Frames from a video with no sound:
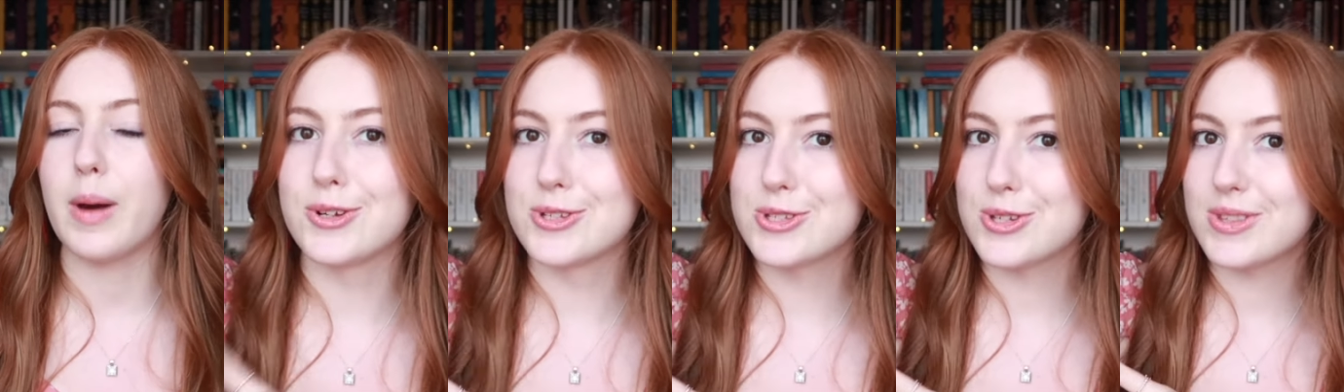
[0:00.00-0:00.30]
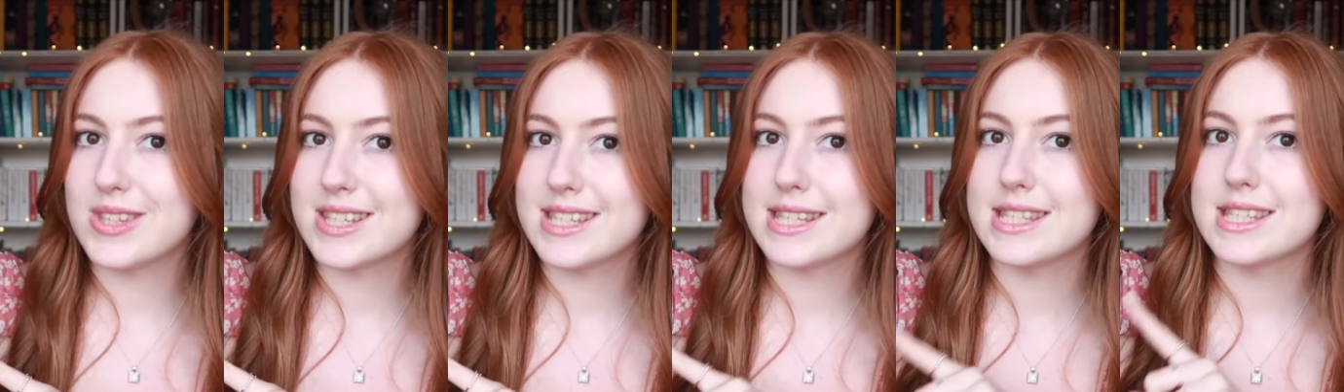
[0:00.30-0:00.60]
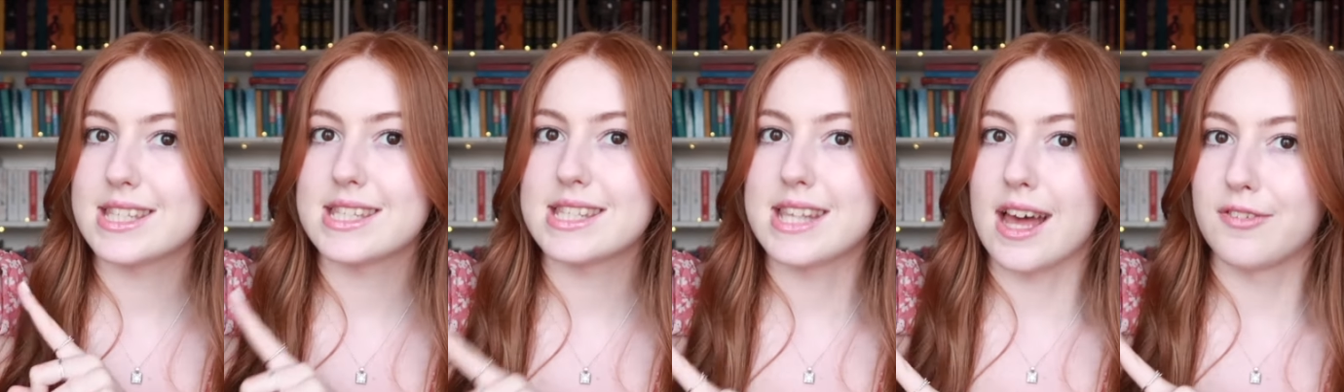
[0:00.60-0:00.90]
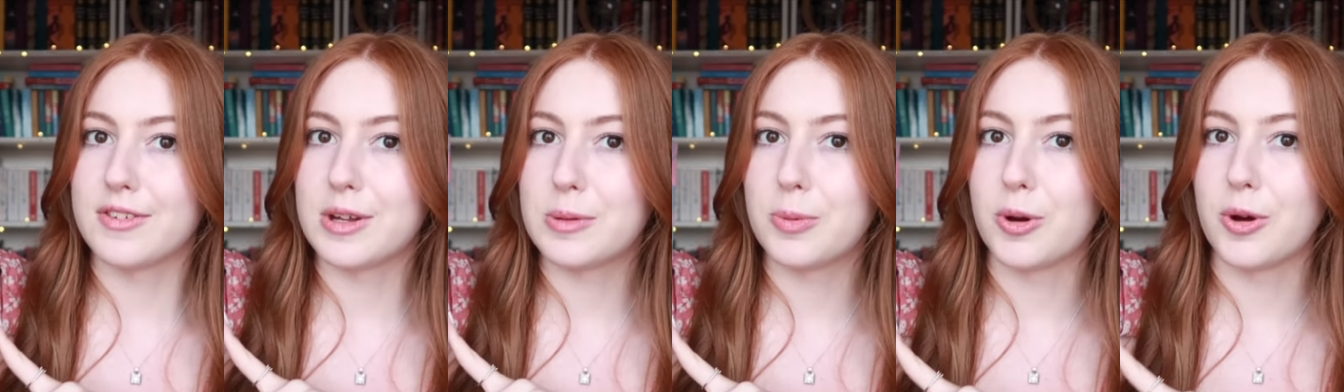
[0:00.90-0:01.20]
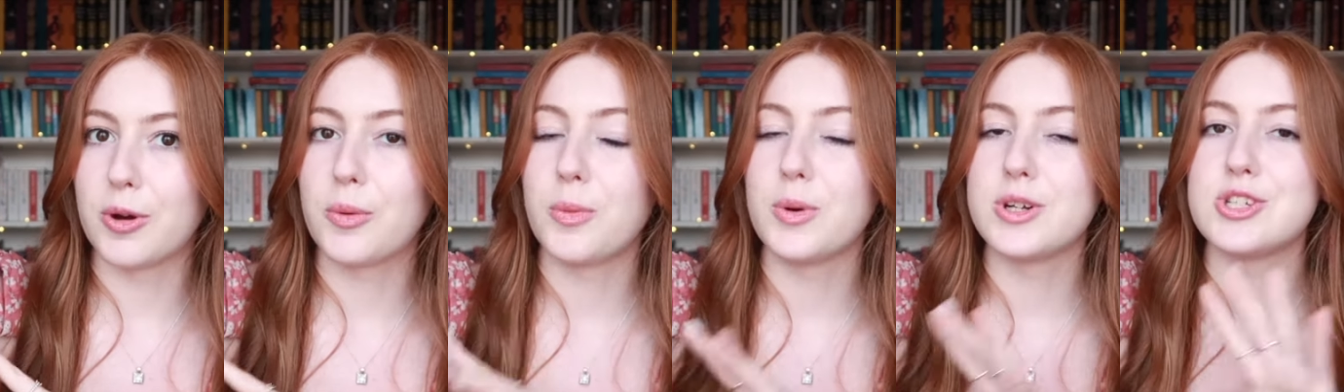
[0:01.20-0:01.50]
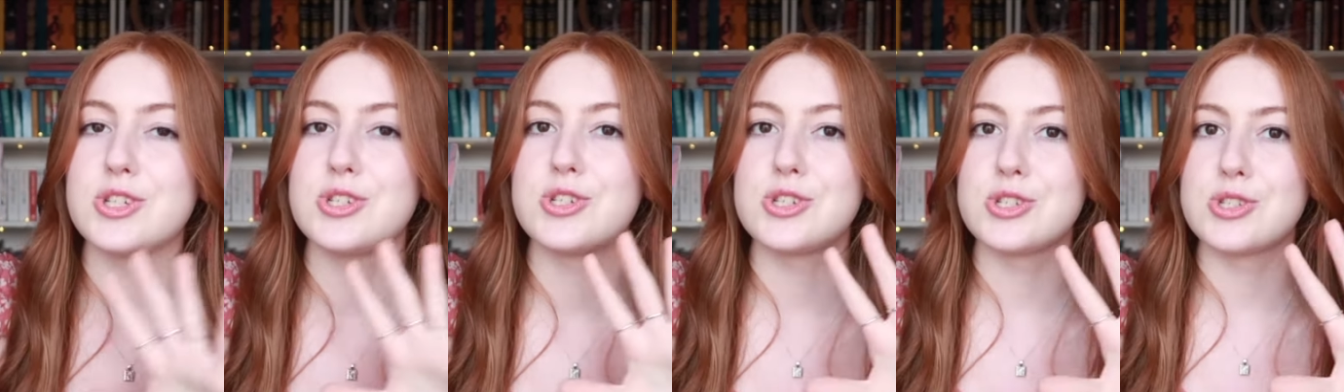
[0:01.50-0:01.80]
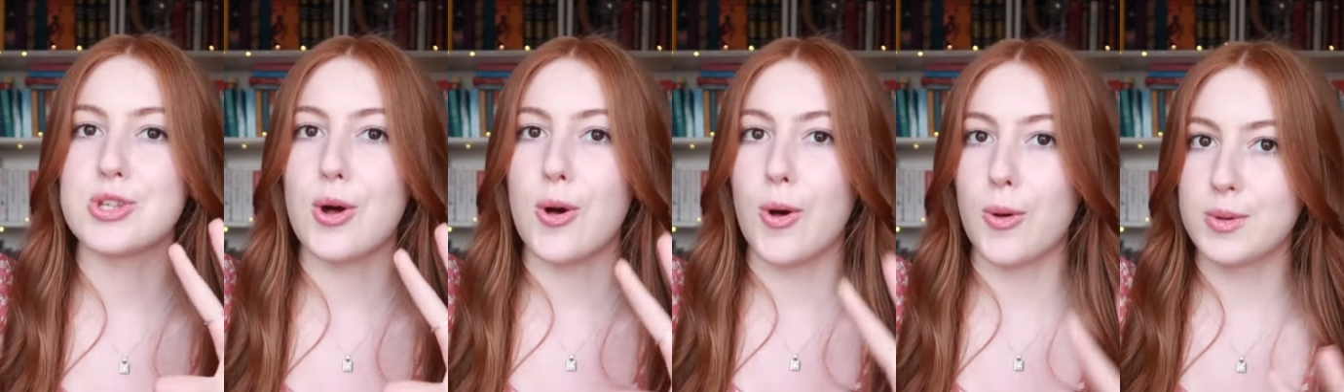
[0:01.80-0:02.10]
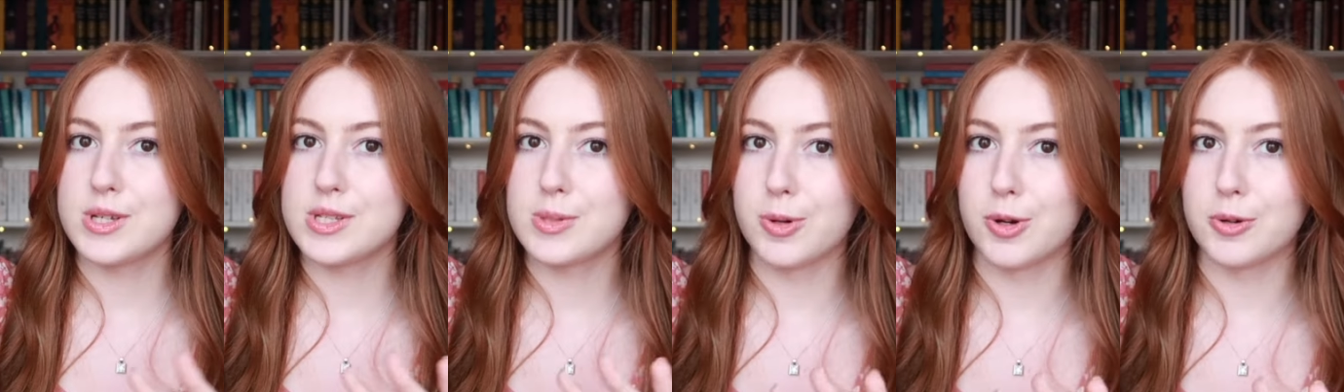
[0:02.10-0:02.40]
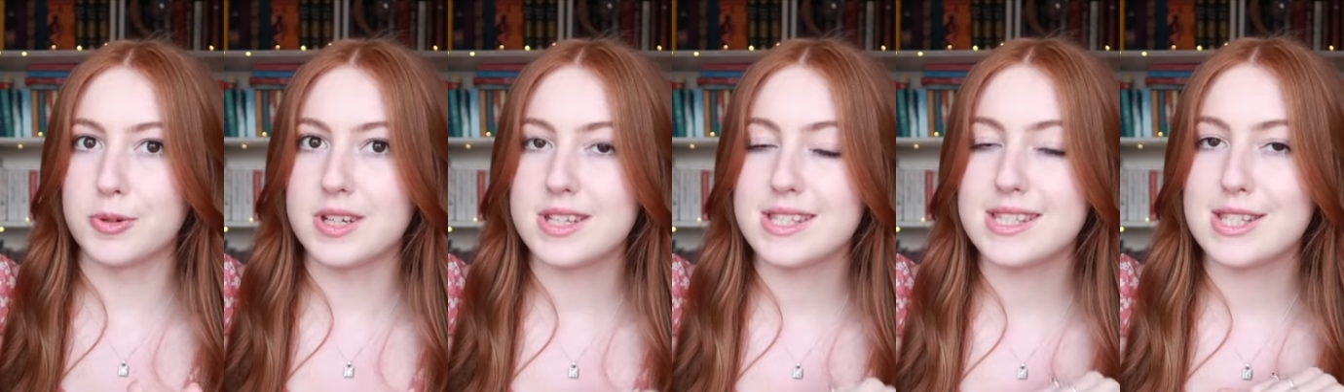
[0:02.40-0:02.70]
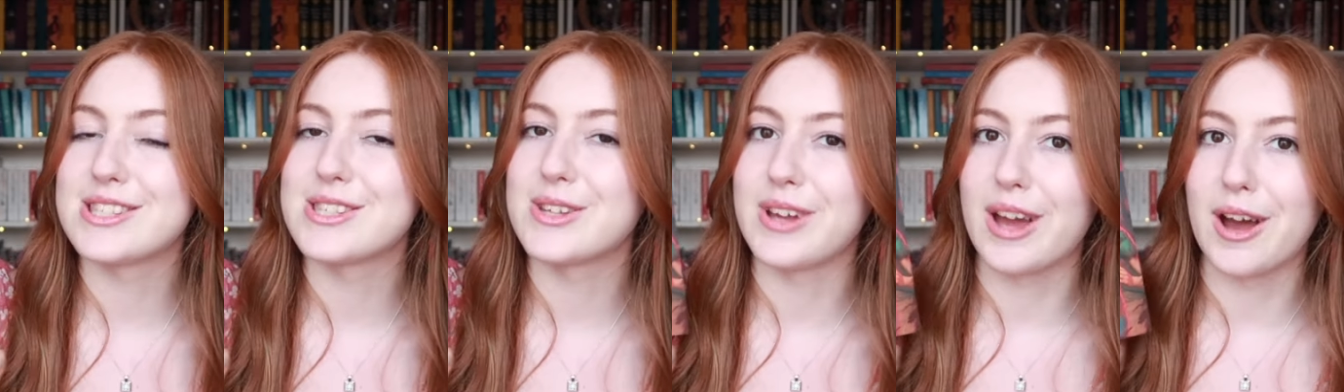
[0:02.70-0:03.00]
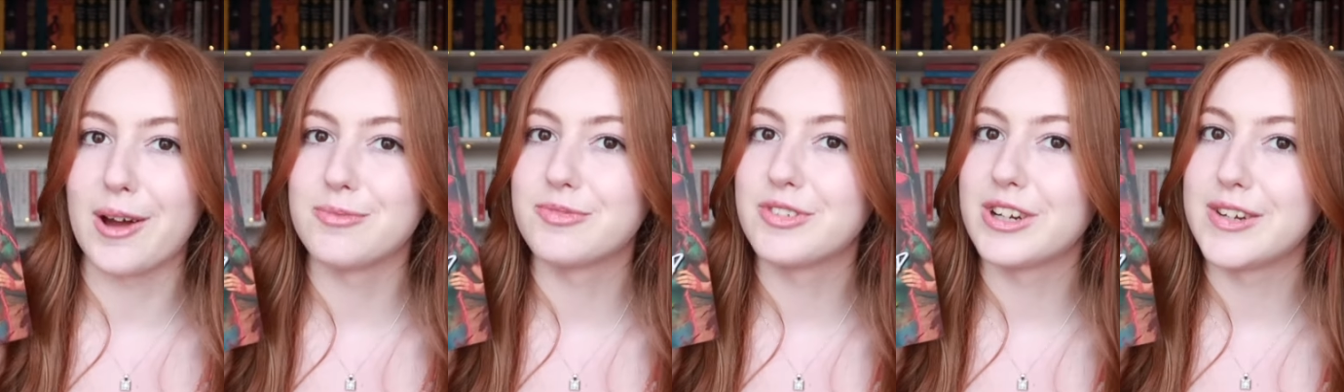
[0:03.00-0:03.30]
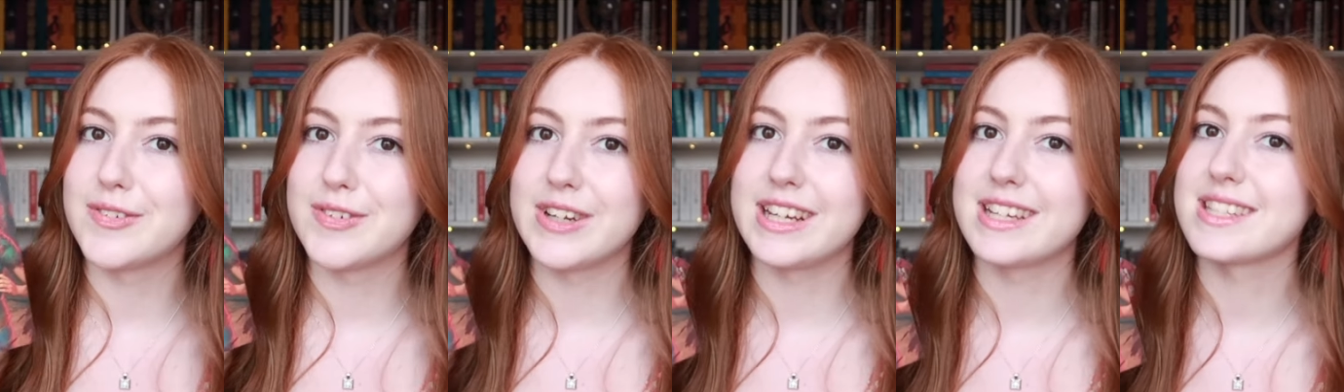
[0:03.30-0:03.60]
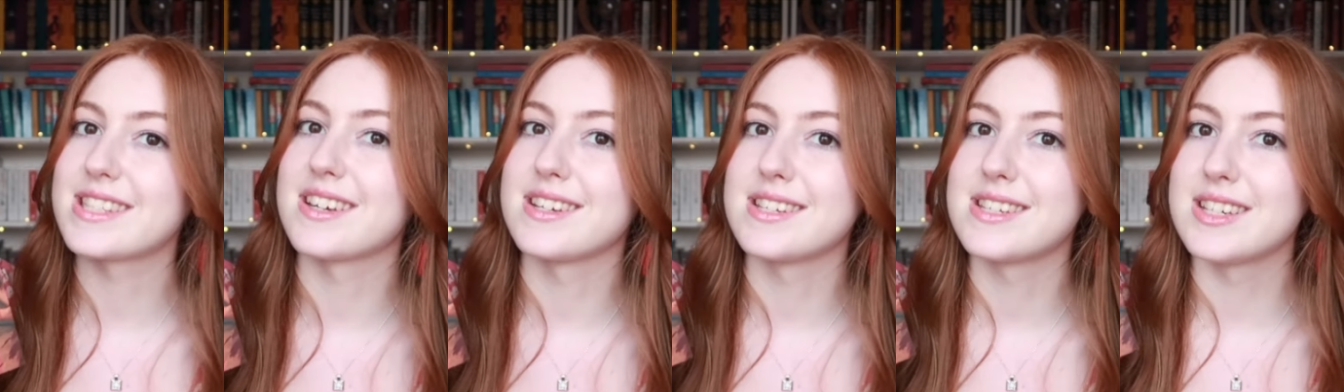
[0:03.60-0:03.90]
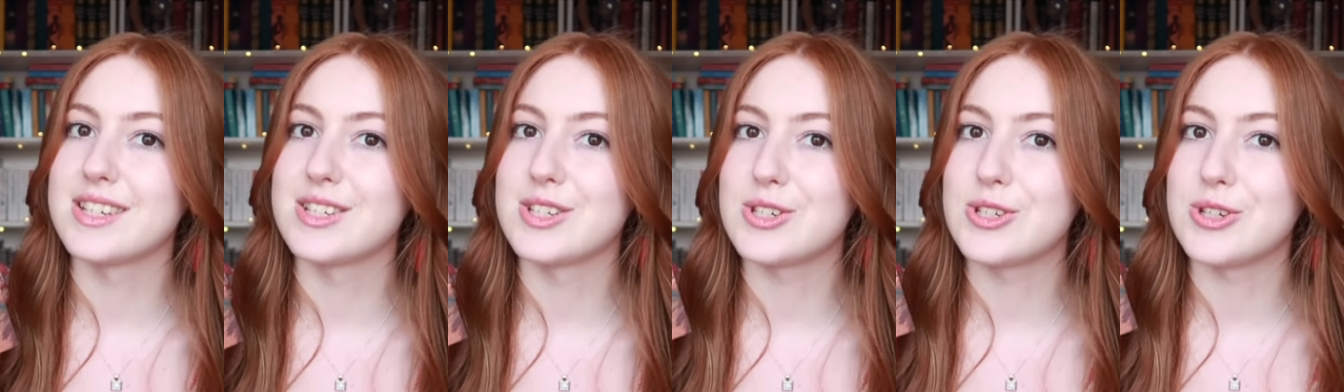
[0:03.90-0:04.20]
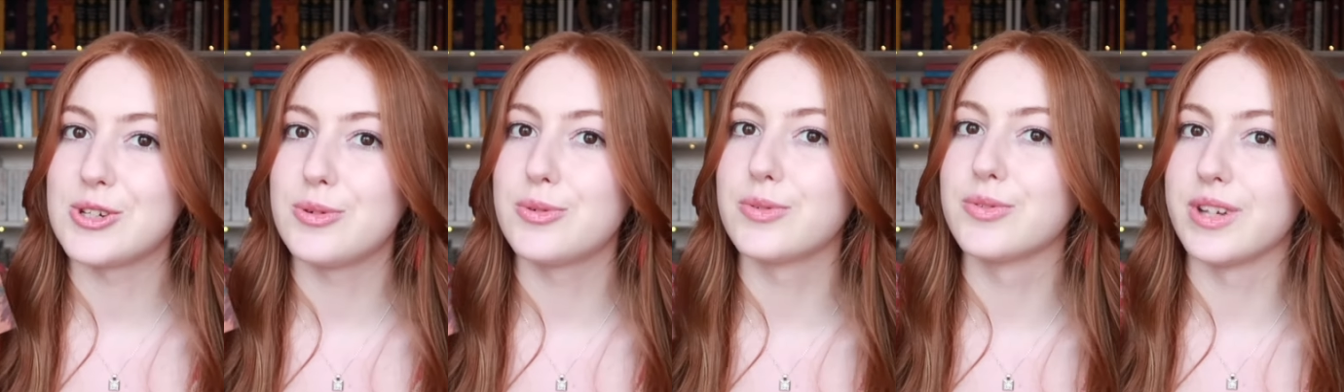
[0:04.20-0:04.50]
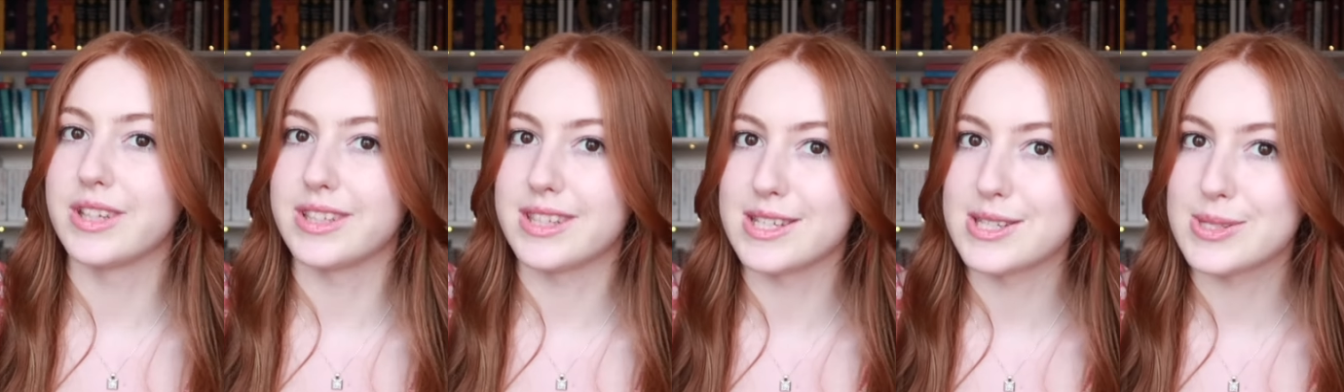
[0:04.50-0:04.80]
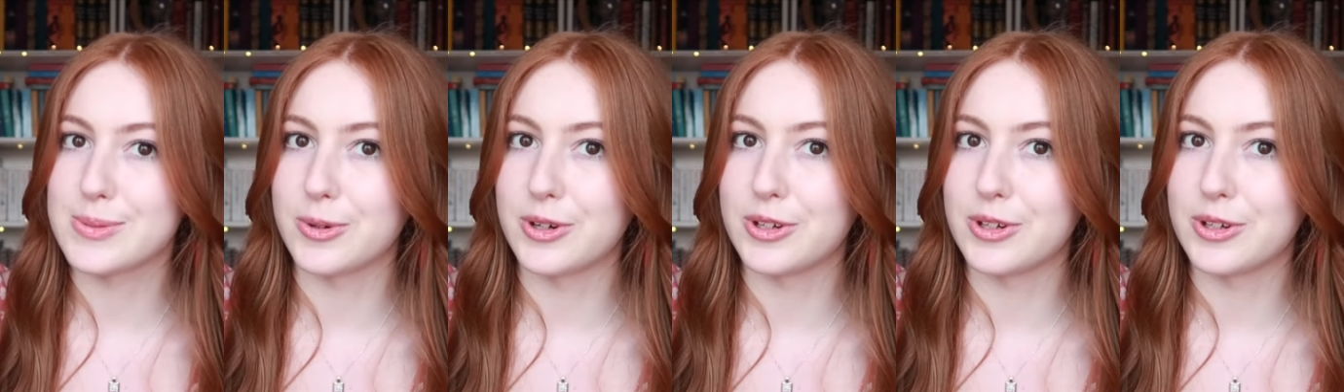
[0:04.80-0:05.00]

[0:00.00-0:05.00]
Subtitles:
Also, this is a sapphic book, which is just always a bonus, so yeah, I'm really excited to read this